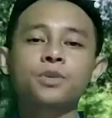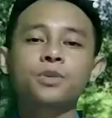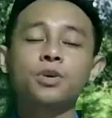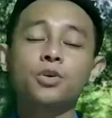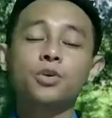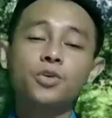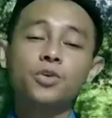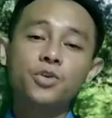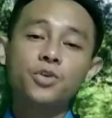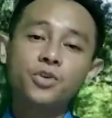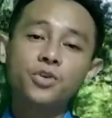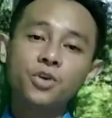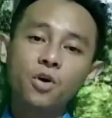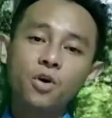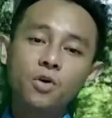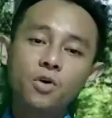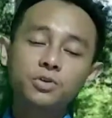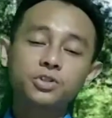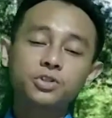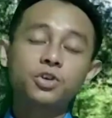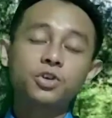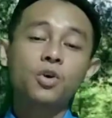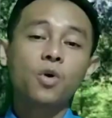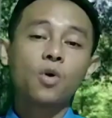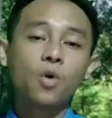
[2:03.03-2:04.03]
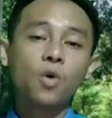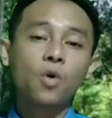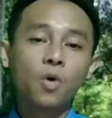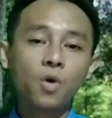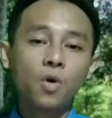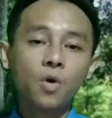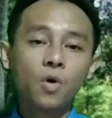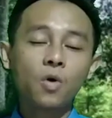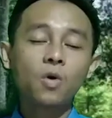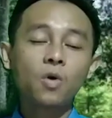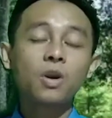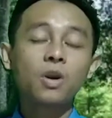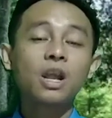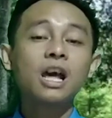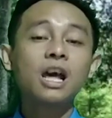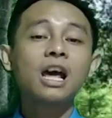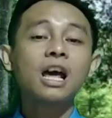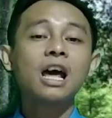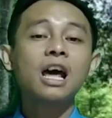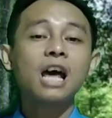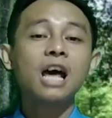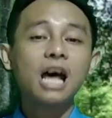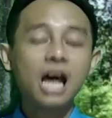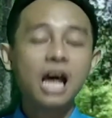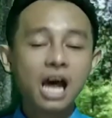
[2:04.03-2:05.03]
not all
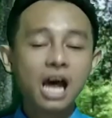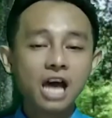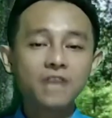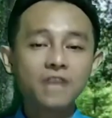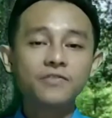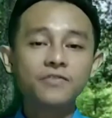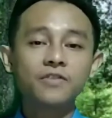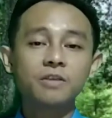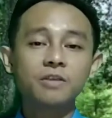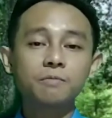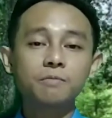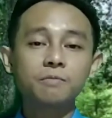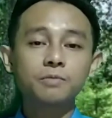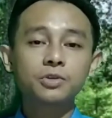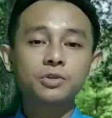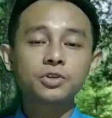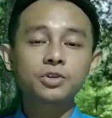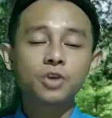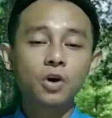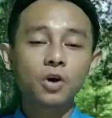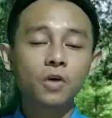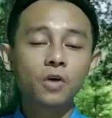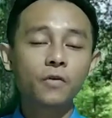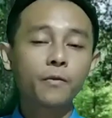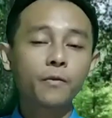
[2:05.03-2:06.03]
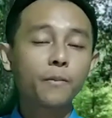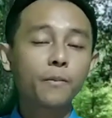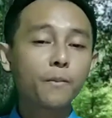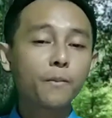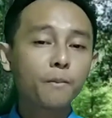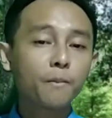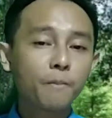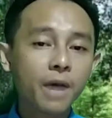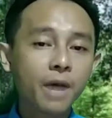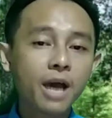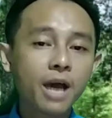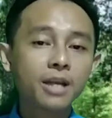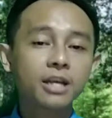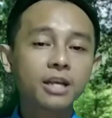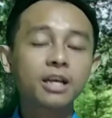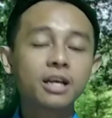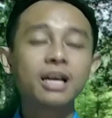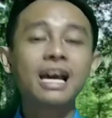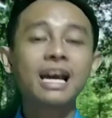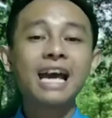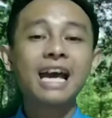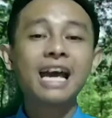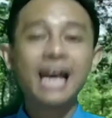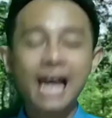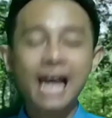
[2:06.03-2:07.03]
adverbs of manner
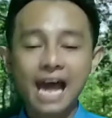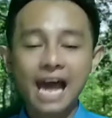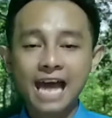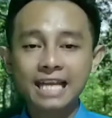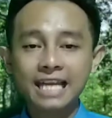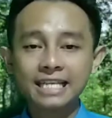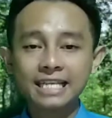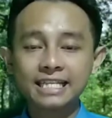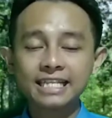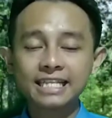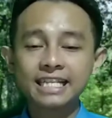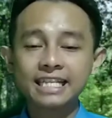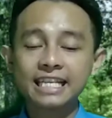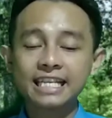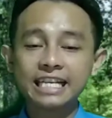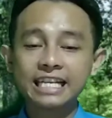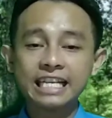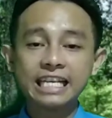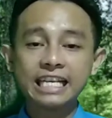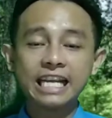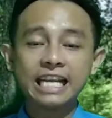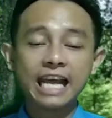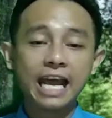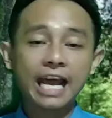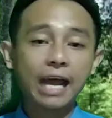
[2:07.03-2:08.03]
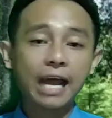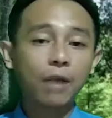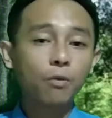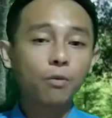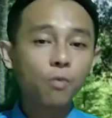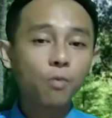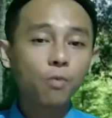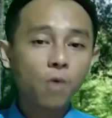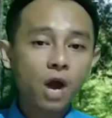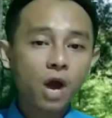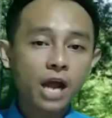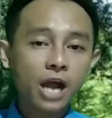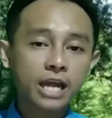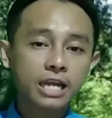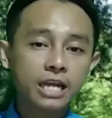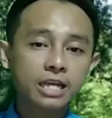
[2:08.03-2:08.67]
end in ly.